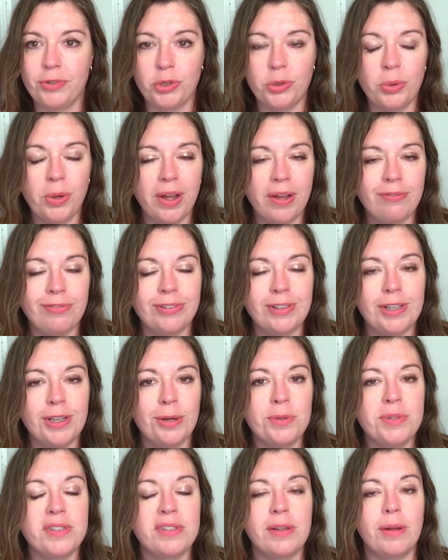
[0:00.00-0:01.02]
You have
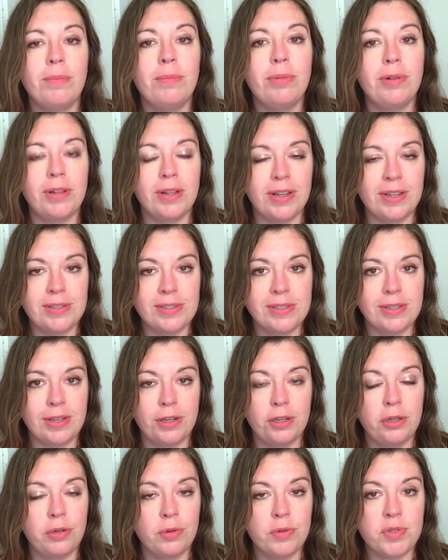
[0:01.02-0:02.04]
Leo someplace
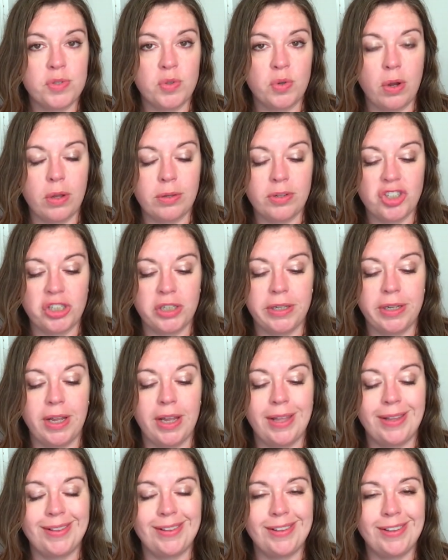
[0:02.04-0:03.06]
in your astrology,
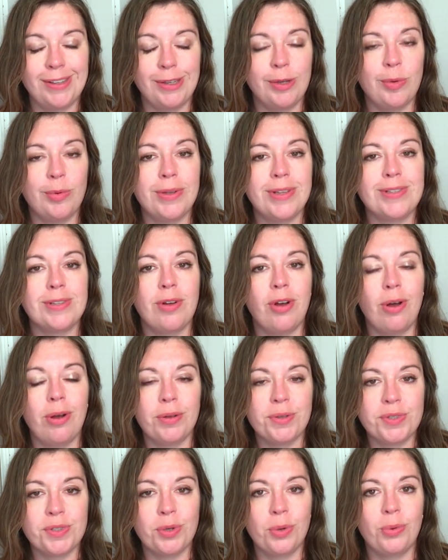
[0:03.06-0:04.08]
and Leo is
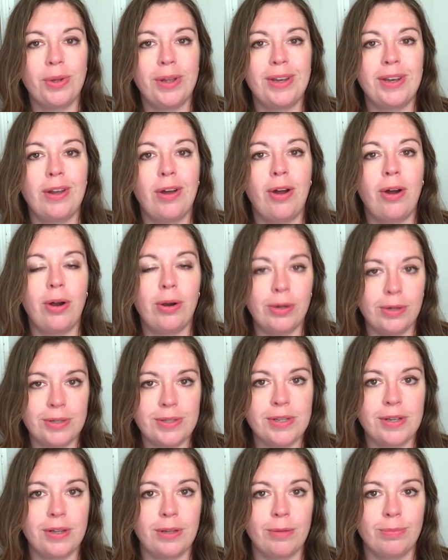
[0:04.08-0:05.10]
also an
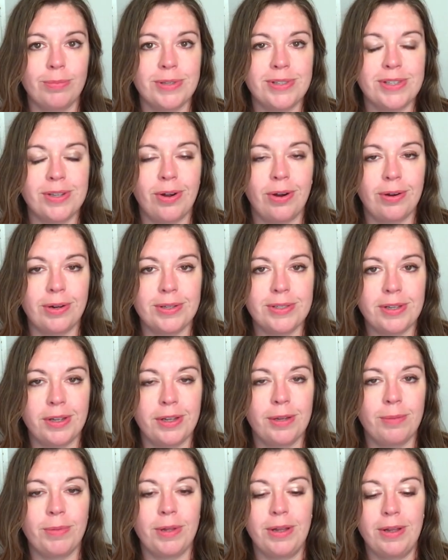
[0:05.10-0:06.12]
archetype. It's the
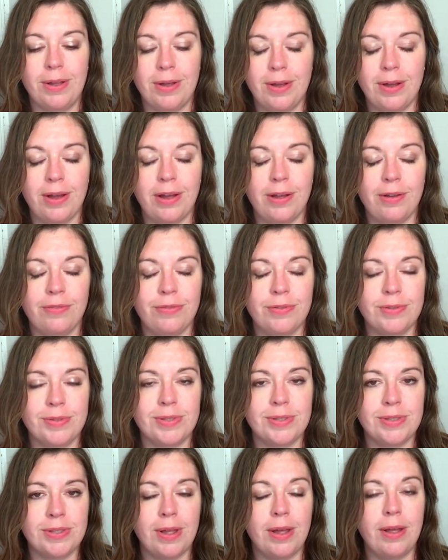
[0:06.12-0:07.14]
archetype of the
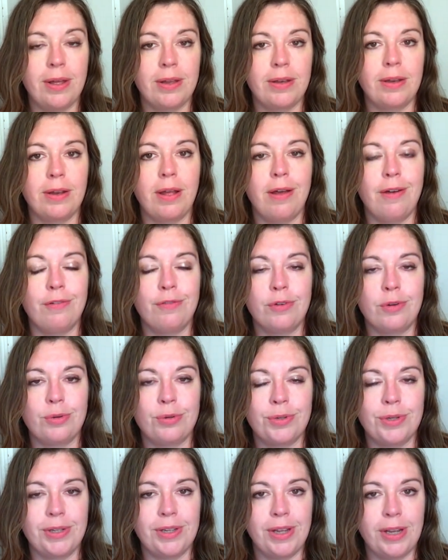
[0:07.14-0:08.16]
sun, of
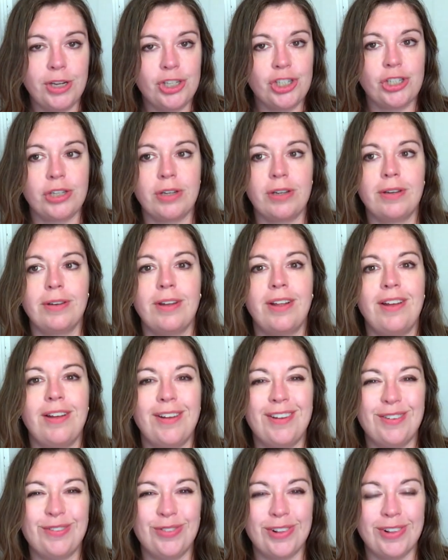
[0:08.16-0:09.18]
creation,
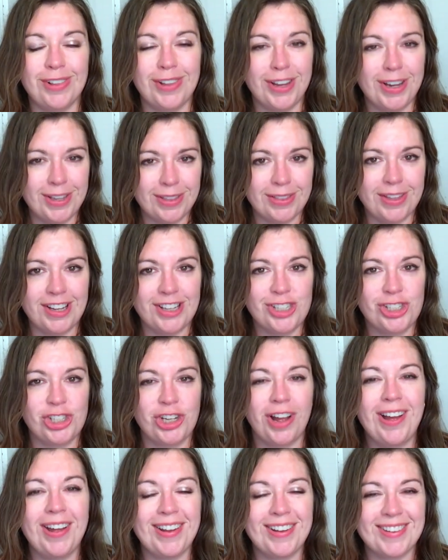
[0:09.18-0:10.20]
of the light that
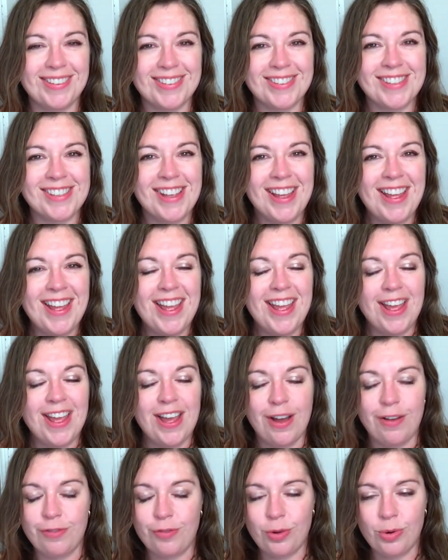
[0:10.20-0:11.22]
shines.
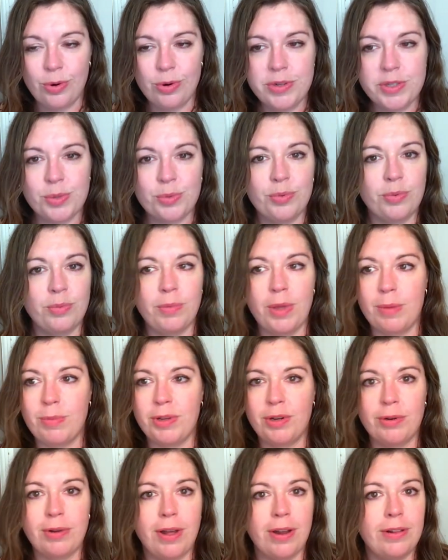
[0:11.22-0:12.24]
Of course, maybe
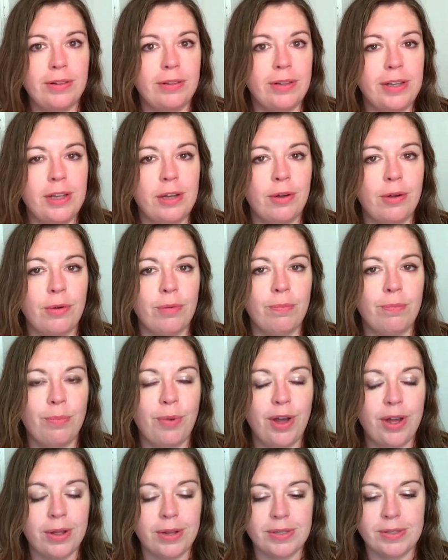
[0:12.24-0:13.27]
you're not a Leo,
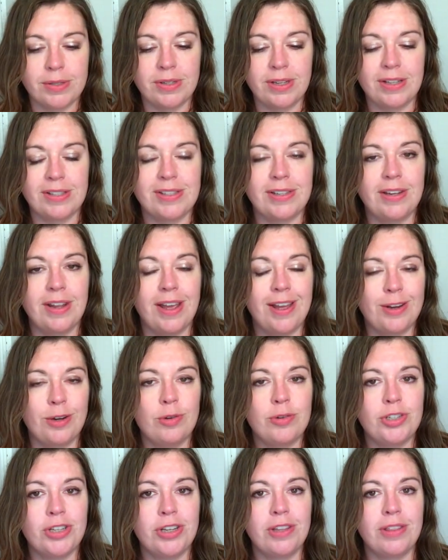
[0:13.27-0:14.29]
but it's an
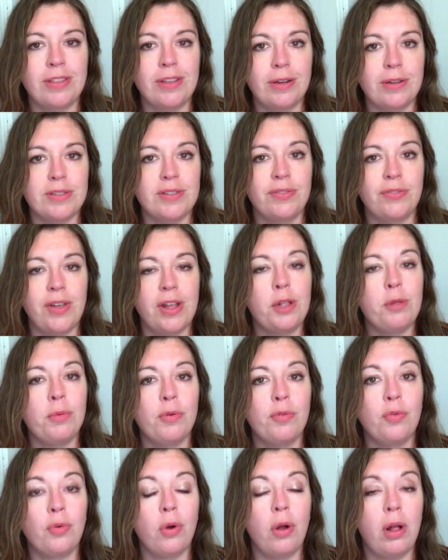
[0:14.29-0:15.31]
energy that is
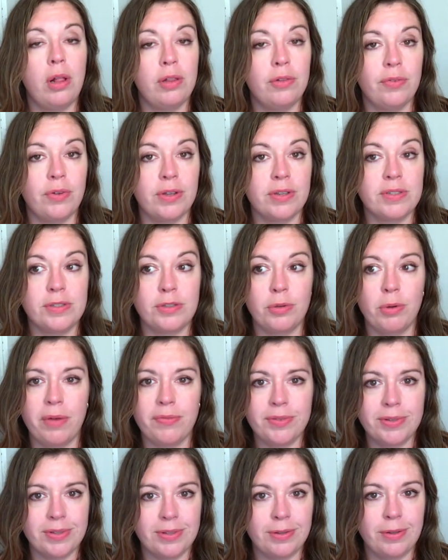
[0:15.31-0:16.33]
available for all of us. You
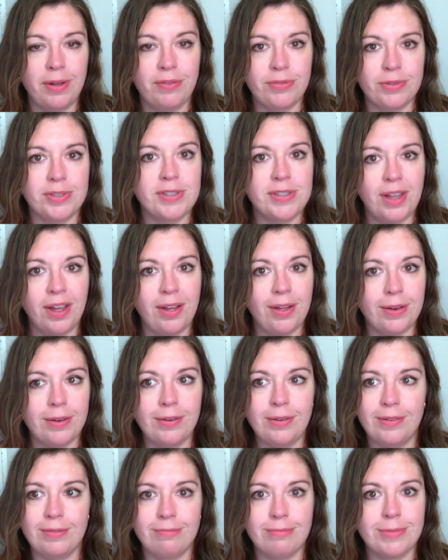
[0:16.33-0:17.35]
have a, you have the
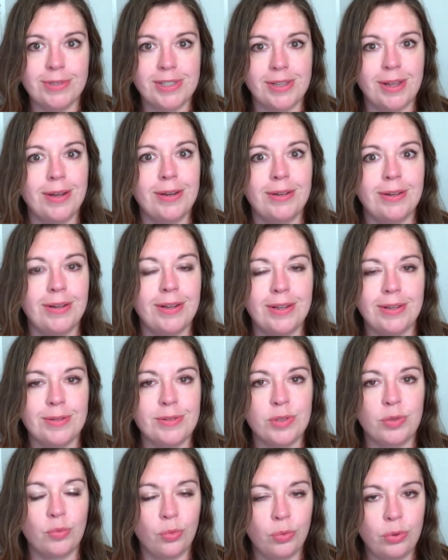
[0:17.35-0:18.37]
sun. Sun
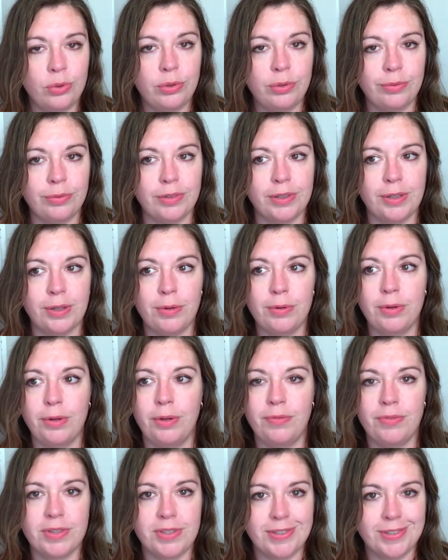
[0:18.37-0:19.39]
is the ruler of Leo.
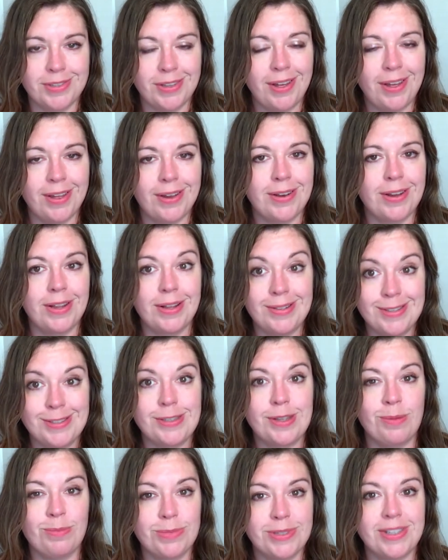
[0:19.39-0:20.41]
You have the sun in
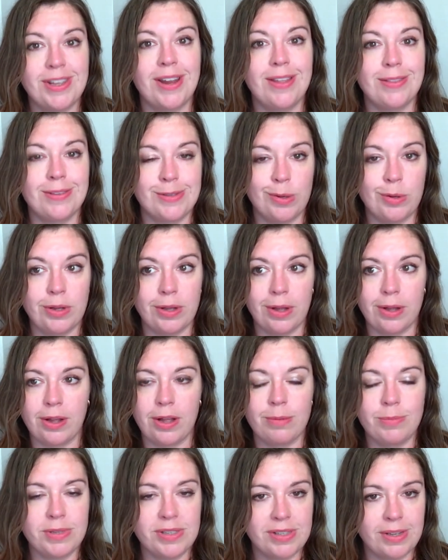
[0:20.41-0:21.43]
some sign of the zodiac.
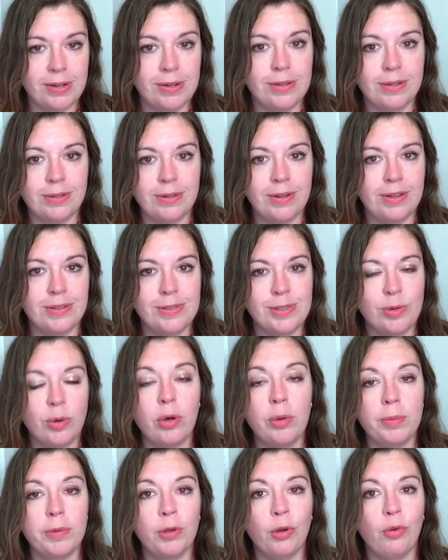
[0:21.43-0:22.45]
I'm the sun in, in
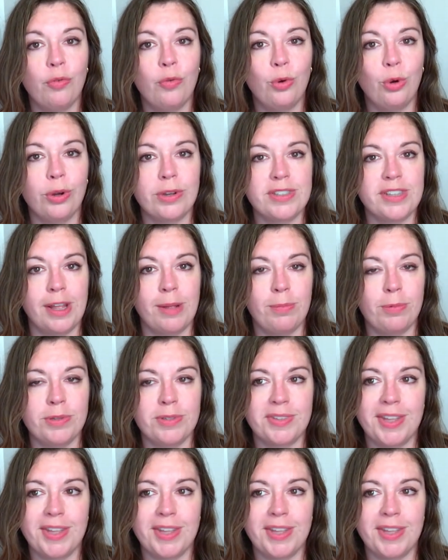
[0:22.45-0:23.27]
Scorpio, for example.